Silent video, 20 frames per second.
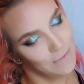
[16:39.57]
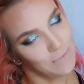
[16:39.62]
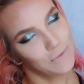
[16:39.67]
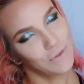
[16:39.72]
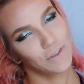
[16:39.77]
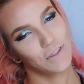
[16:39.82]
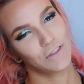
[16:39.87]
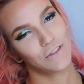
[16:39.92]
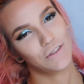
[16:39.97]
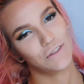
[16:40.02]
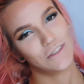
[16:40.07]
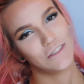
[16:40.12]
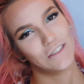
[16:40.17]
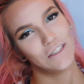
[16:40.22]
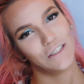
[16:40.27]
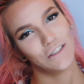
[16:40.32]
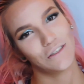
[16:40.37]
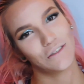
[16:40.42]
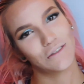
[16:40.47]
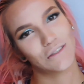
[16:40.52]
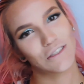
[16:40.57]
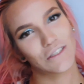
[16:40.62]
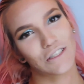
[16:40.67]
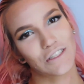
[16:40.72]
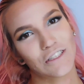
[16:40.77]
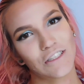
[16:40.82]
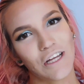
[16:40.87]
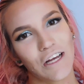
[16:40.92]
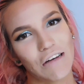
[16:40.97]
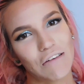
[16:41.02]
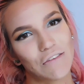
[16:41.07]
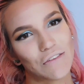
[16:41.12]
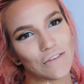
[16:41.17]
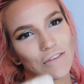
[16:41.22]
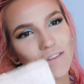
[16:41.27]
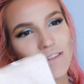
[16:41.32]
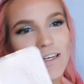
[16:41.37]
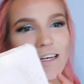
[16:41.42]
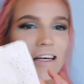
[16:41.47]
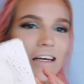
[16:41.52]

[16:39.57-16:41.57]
I'm going to continue using her stuff.